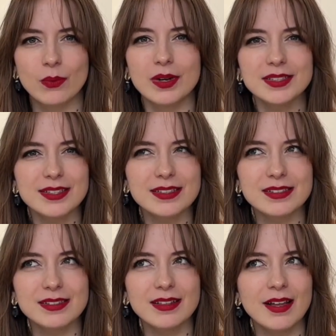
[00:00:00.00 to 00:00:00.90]
Was
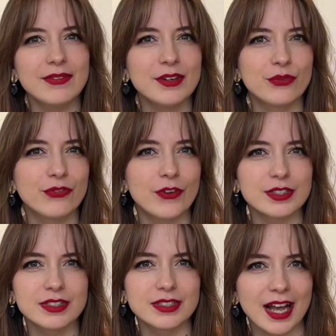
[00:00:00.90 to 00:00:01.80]
this love at
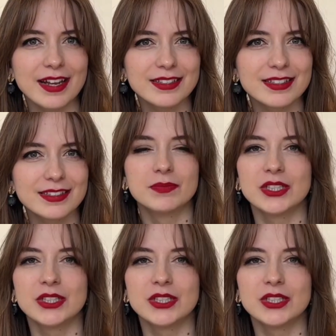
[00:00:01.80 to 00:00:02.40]
first sight?